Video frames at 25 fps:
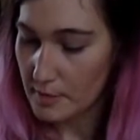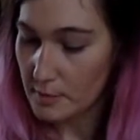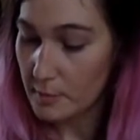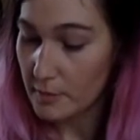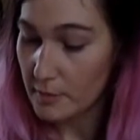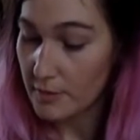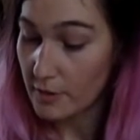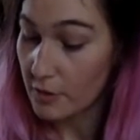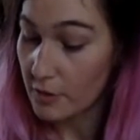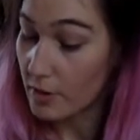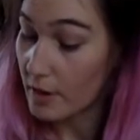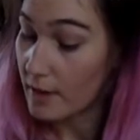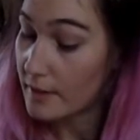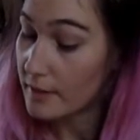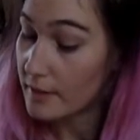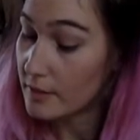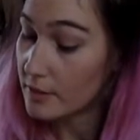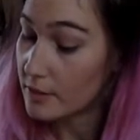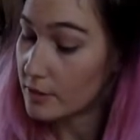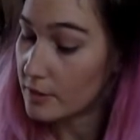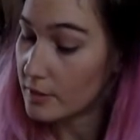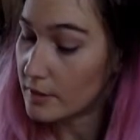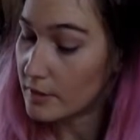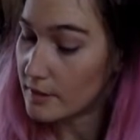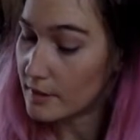but they're not
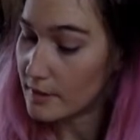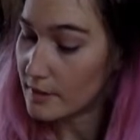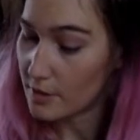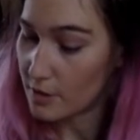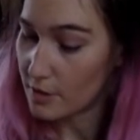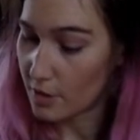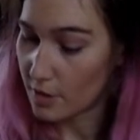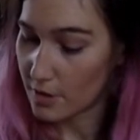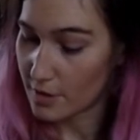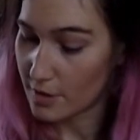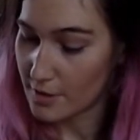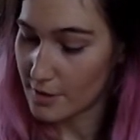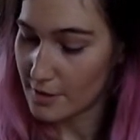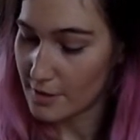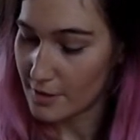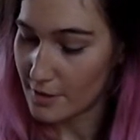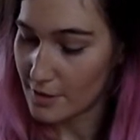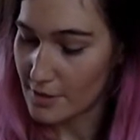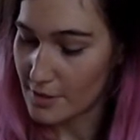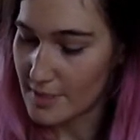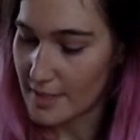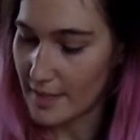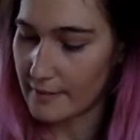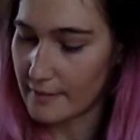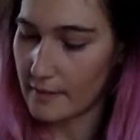included in your
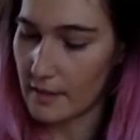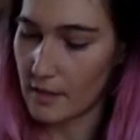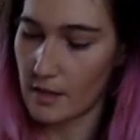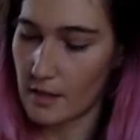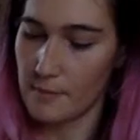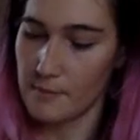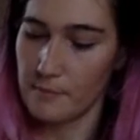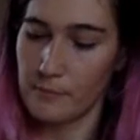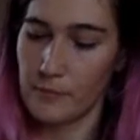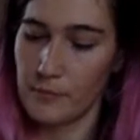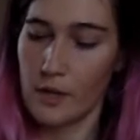set there.